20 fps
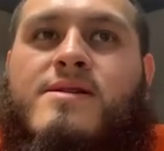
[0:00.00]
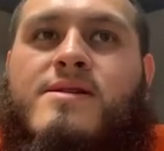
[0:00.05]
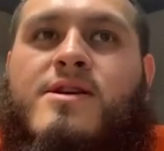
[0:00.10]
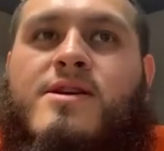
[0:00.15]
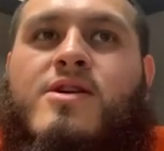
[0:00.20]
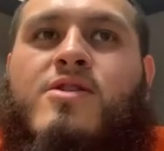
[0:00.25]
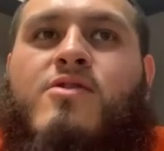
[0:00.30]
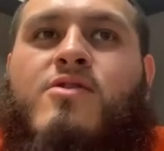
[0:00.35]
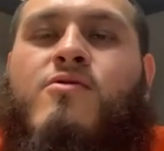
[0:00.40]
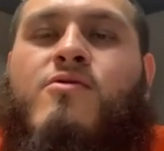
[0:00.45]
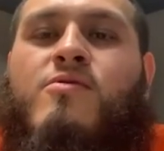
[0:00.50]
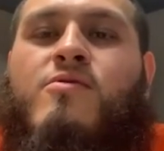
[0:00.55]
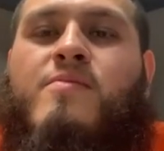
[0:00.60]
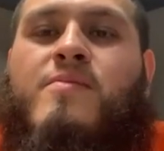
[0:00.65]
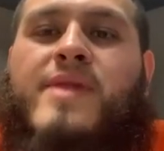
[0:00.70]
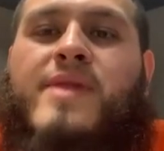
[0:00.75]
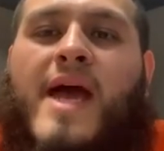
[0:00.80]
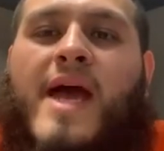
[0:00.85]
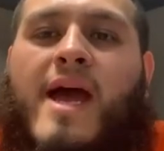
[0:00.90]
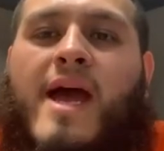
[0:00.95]
group
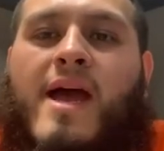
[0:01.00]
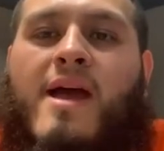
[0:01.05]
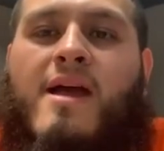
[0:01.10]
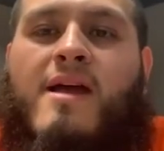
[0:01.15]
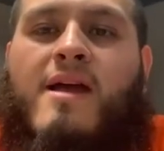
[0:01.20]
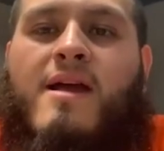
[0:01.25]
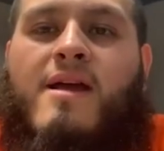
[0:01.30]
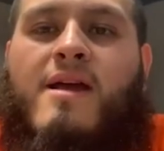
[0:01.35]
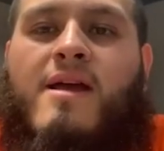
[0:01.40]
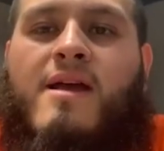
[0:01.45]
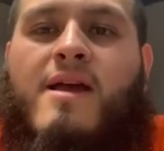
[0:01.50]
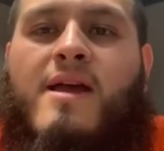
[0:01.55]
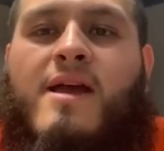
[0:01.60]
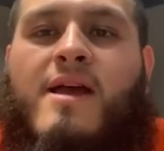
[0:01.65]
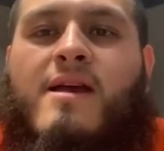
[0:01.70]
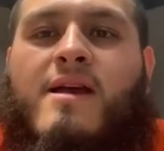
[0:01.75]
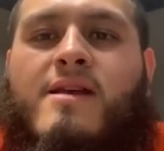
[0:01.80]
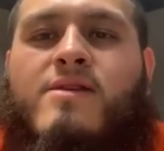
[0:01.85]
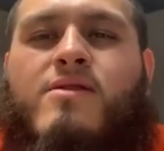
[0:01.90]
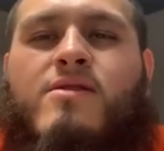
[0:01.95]
that,
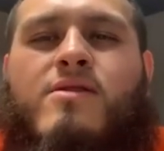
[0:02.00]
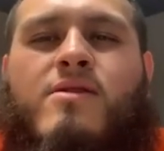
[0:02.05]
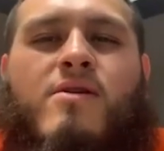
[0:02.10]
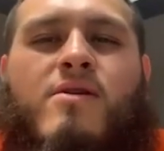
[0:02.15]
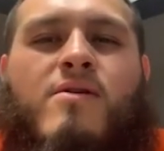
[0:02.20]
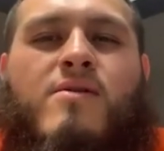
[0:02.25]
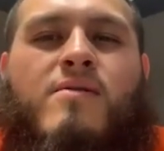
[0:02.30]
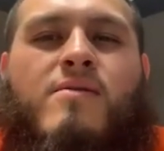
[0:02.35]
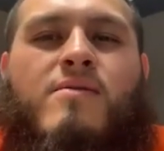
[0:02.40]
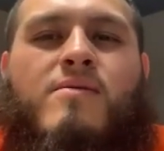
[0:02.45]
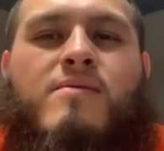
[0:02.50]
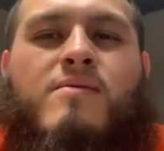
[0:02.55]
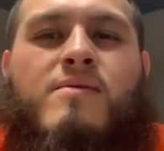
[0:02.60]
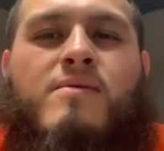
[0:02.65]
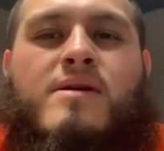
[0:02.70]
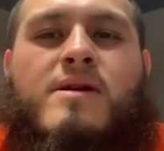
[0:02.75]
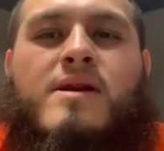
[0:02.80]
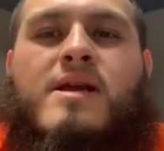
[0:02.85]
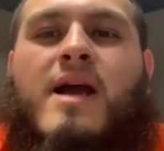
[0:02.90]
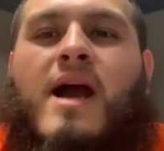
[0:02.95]
you know,
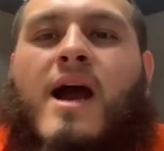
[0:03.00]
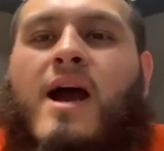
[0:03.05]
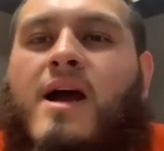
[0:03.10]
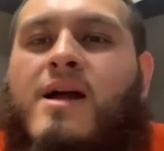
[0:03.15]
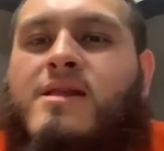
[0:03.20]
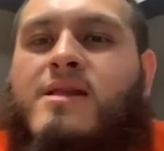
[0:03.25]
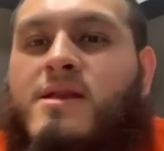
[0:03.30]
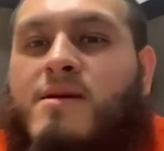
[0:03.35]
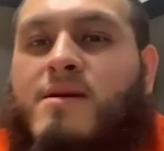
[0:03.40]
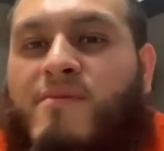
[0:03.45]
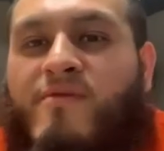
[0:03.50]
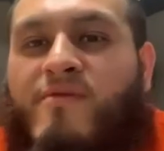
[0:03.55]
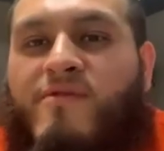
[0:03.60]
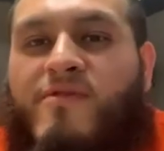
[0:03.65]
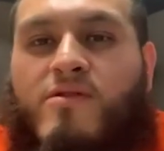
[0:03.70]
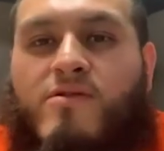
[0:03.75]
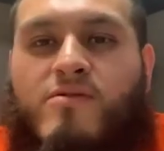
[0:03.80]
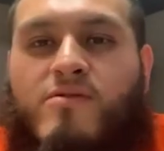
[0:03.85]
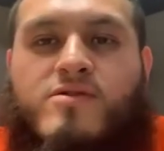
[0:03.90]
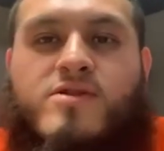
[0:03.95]
got them
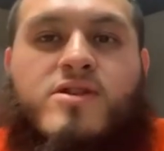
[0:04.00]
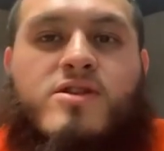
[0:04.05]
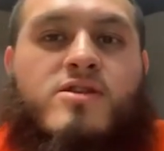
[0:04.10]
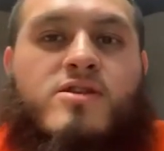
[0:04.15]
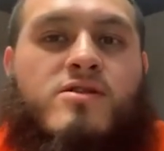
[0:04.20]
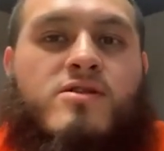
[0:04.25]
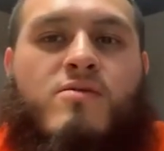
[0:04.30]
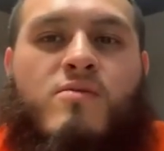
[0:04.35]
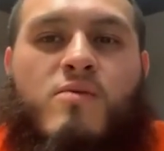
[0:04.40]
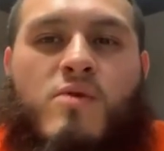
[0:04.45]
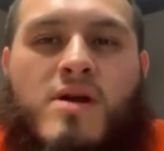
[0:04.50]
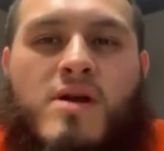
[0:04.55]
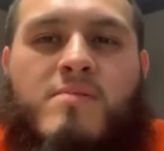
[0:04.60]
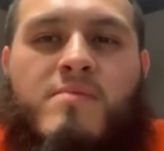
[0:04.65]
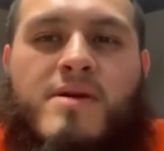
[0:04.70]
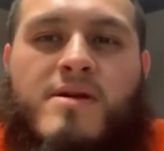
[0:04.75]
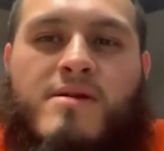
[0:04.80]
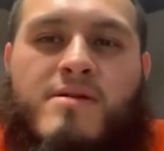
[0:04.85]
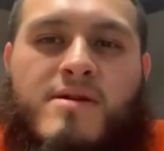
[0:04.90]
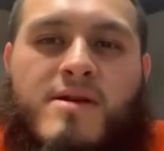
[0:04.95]
views to 1
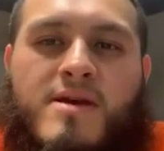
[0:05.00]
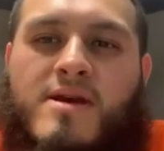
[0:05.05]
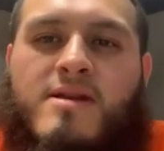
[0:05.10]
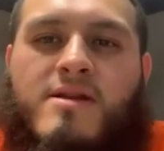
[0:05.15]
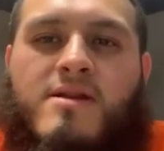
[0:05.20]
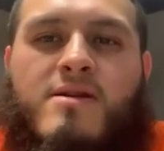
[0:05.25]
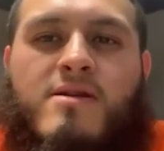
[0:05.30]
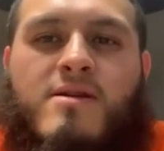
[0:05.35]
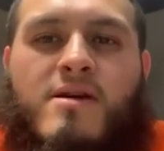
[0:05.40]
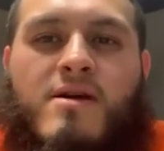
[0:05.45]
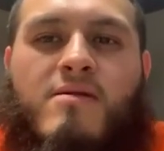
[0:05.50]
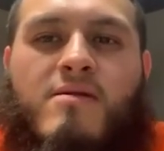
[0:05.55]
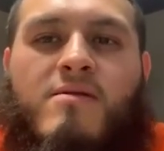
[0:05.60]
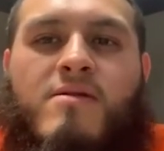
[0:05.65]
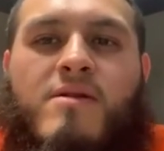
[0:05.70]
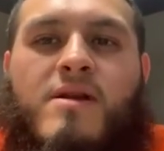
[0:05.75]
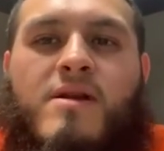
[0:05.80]
billion. You know,